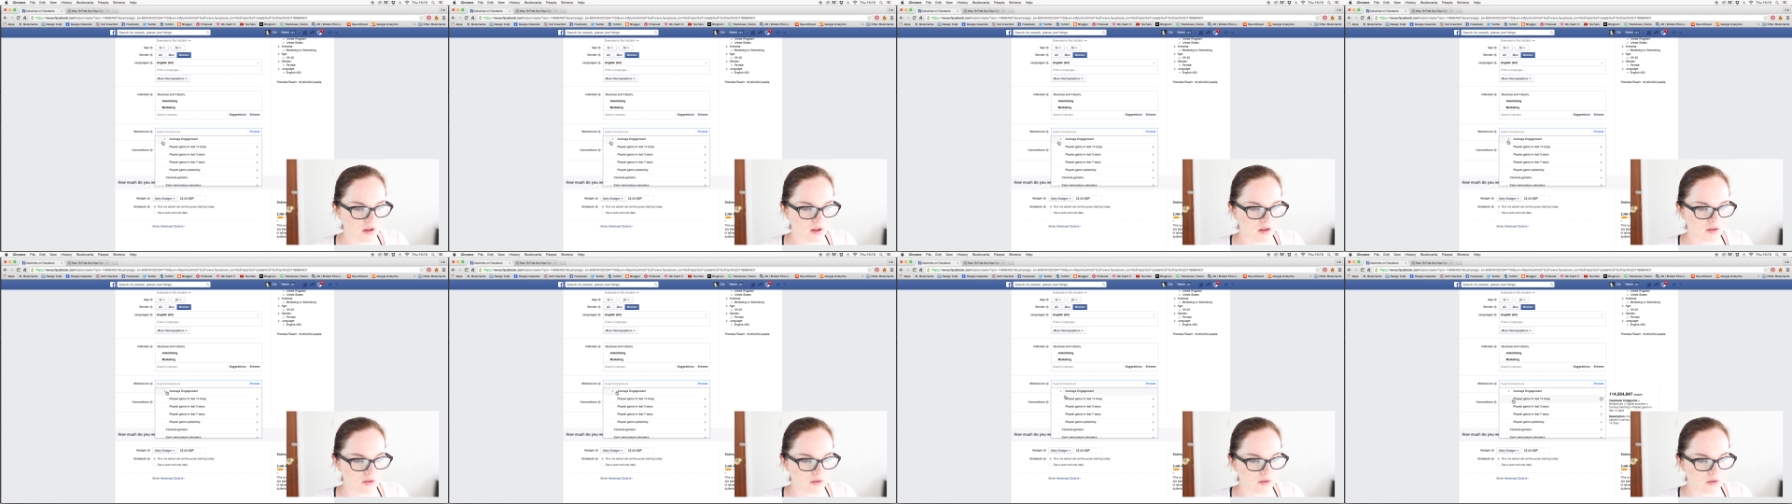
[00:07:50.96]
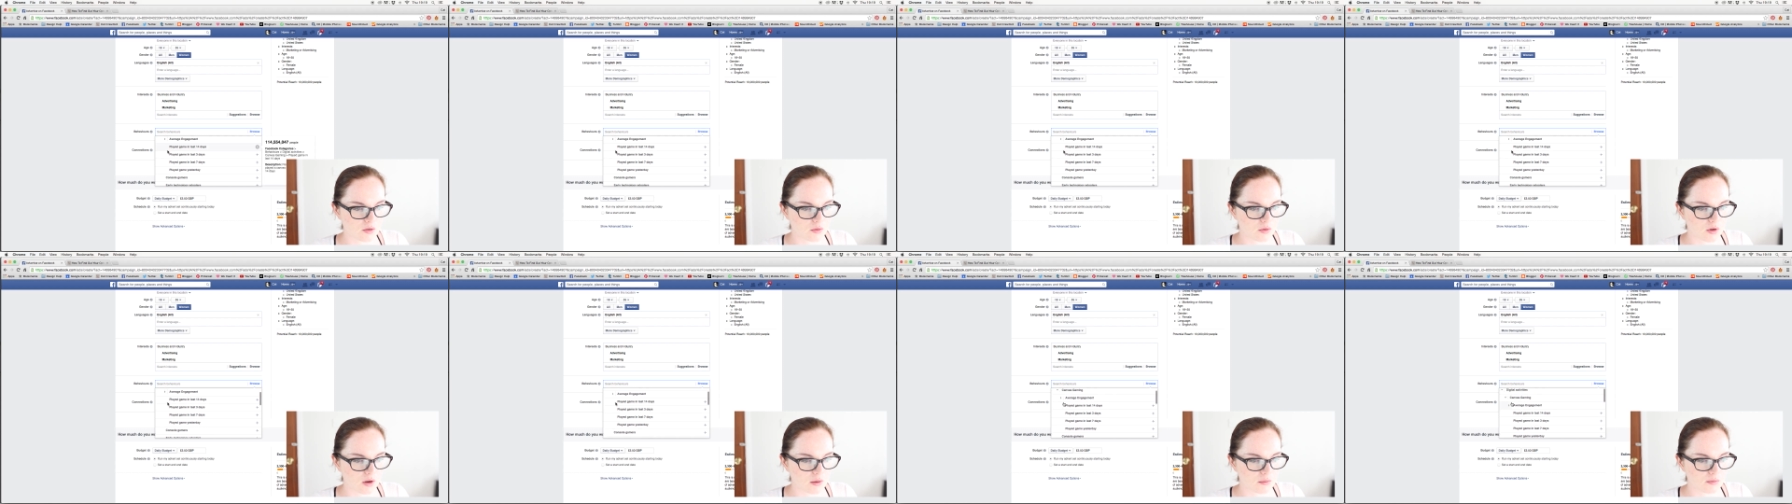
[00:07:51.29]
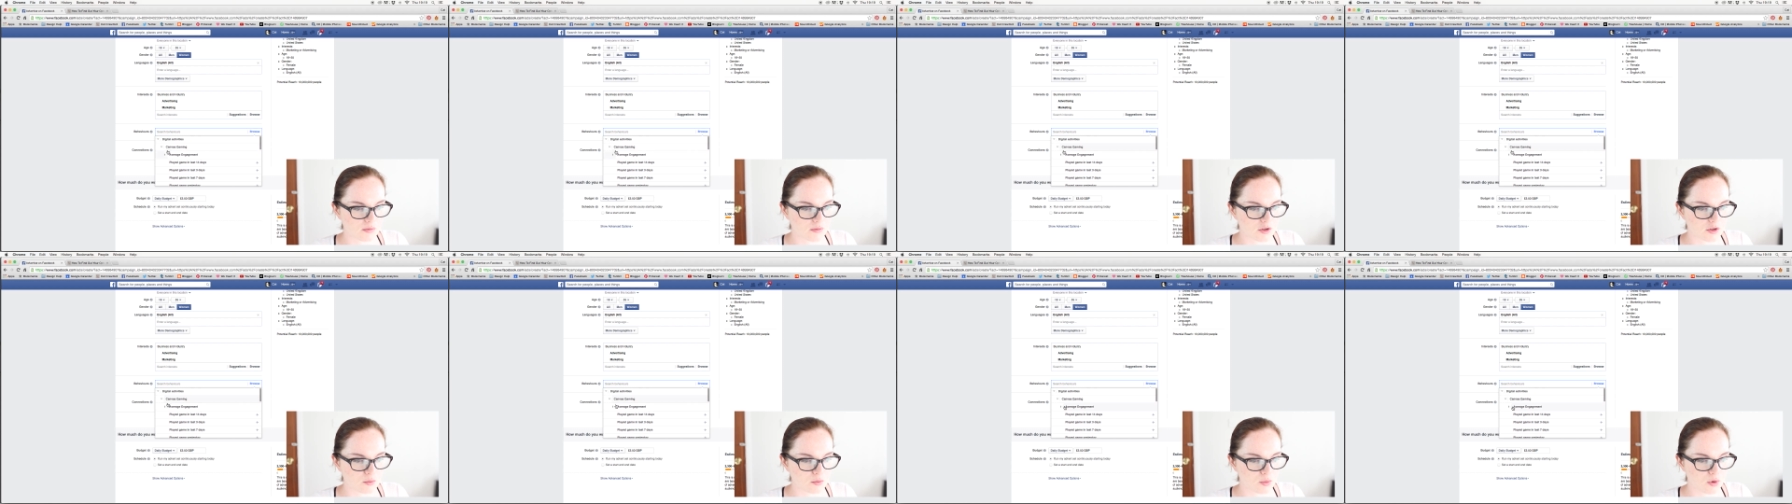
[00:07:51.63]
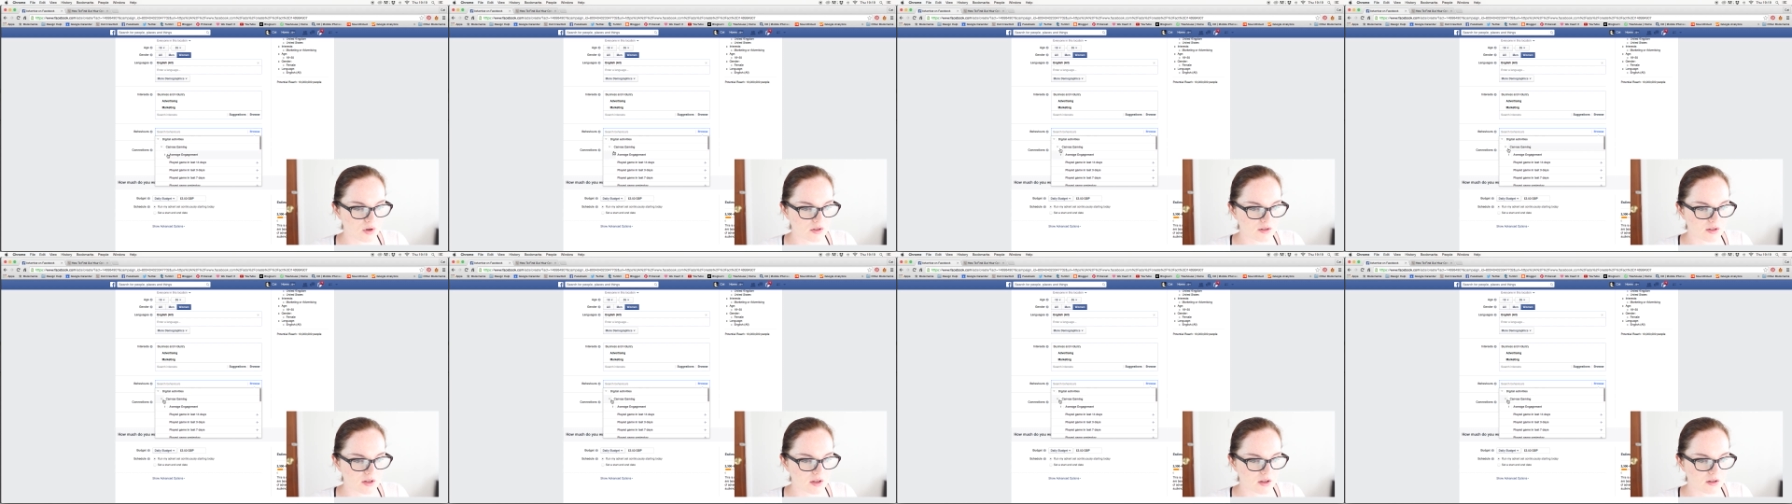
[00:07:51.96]
don't know, I'm just
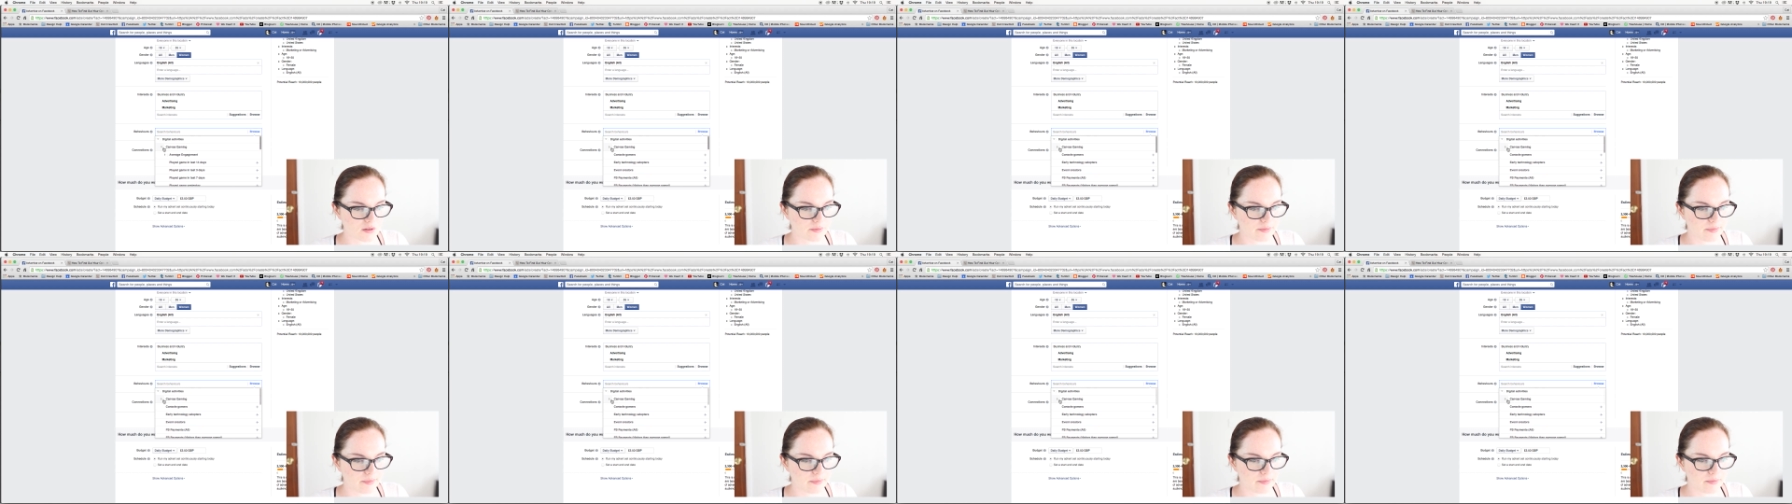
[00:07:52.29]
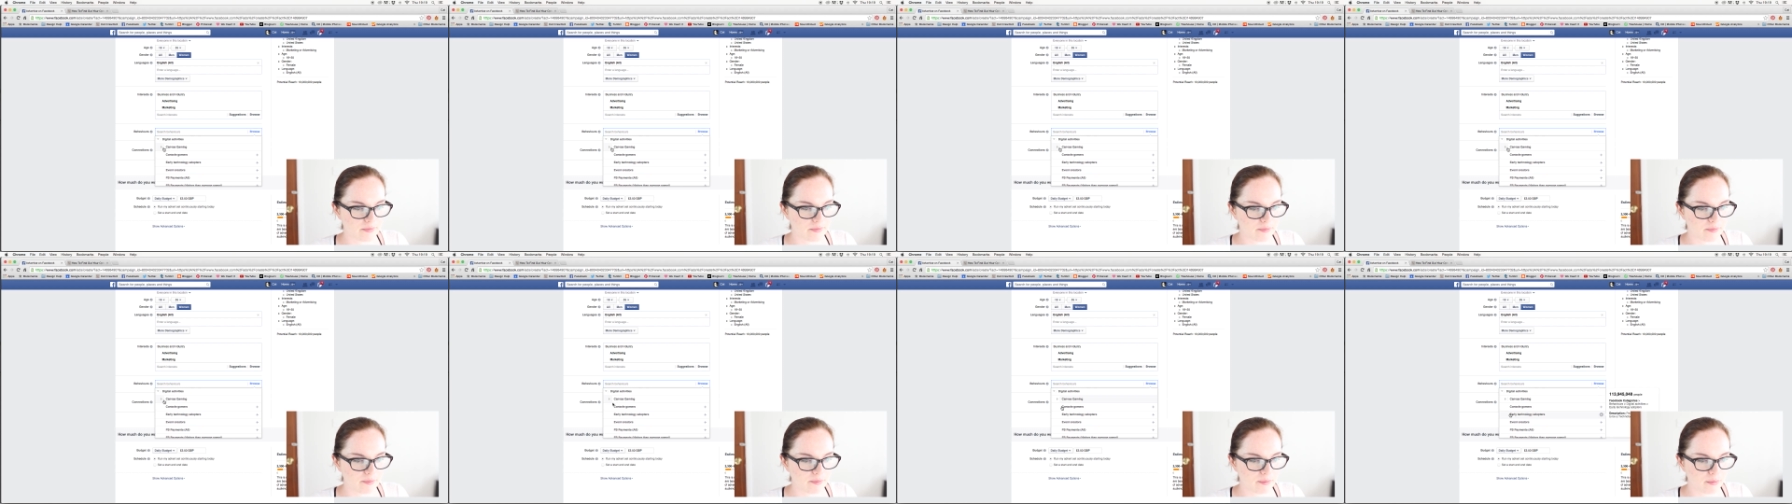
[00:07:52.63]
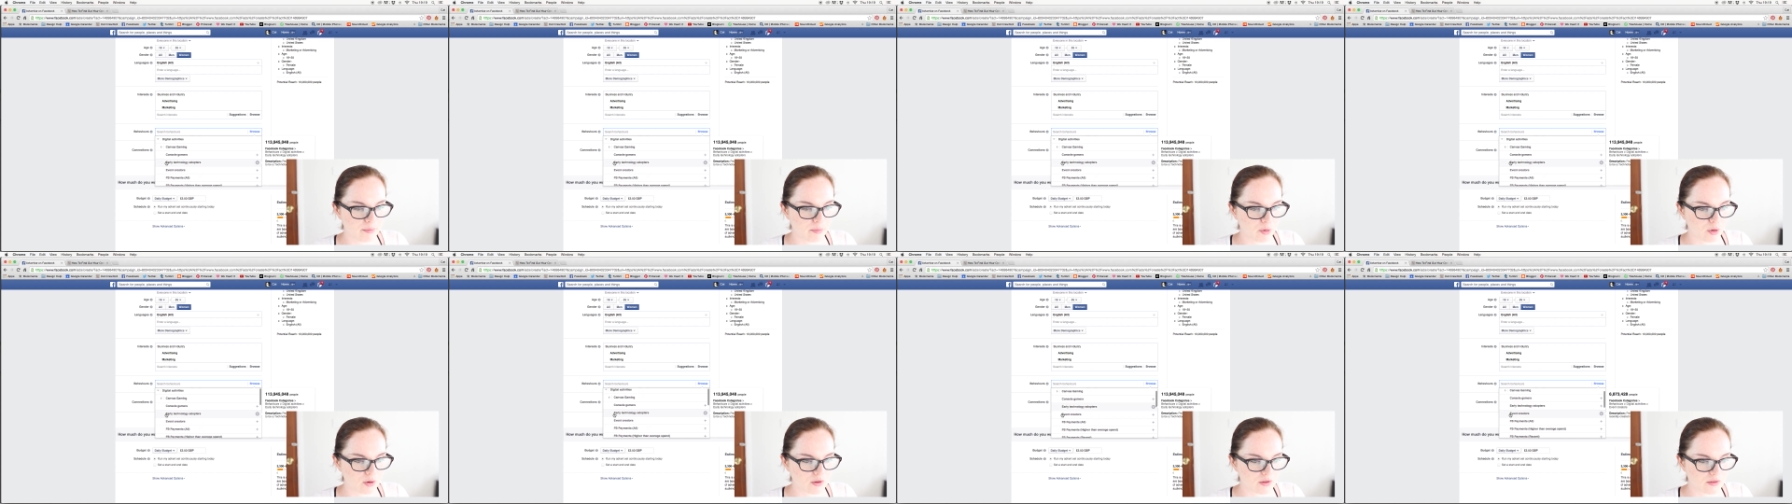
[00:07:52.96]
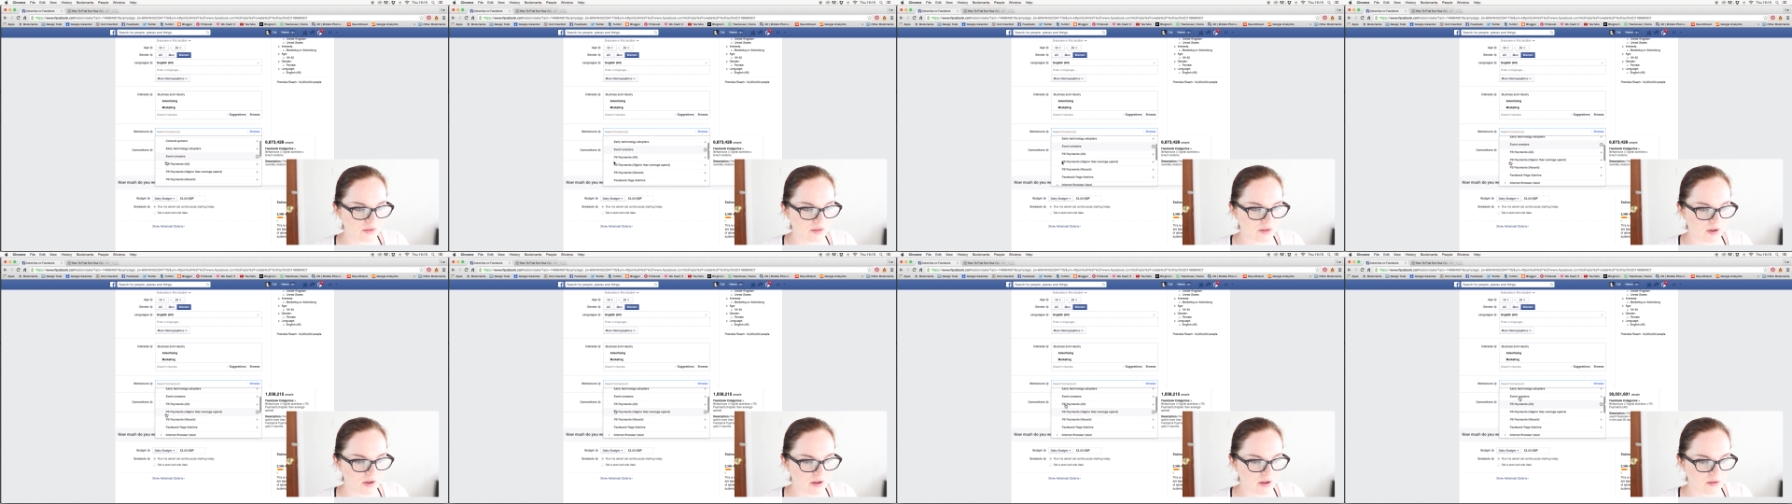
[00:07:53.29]
pressing
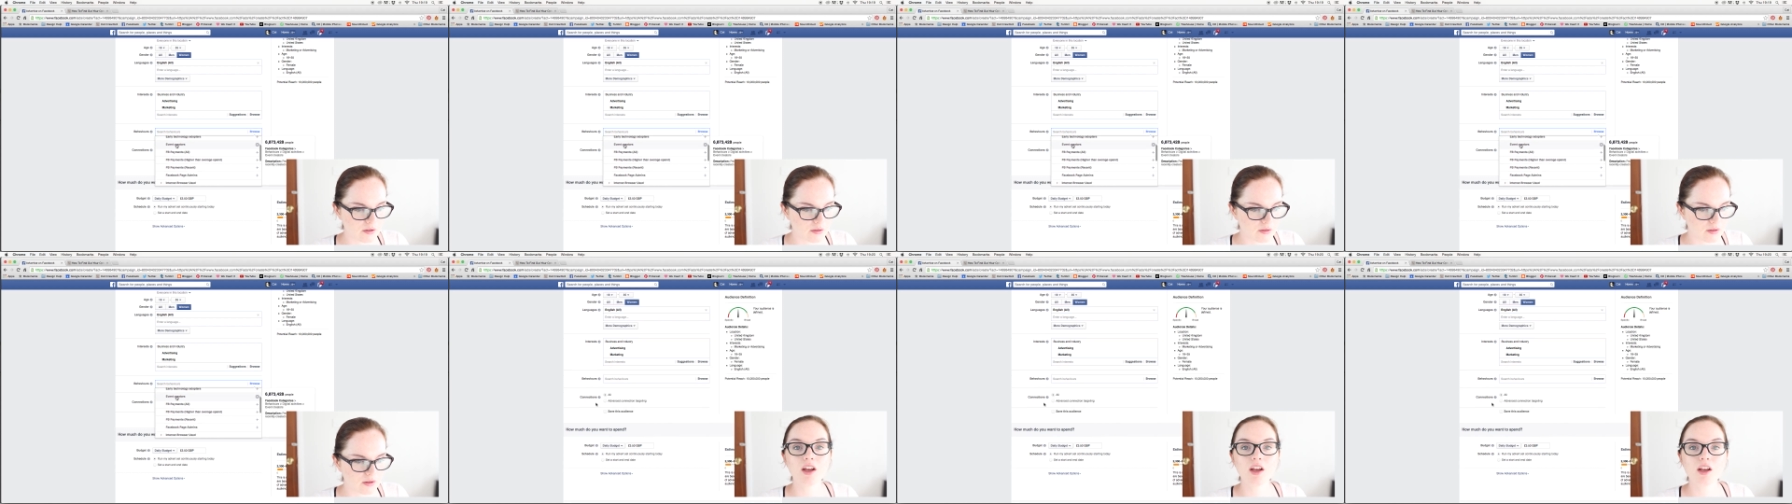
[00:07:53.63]
buttons now.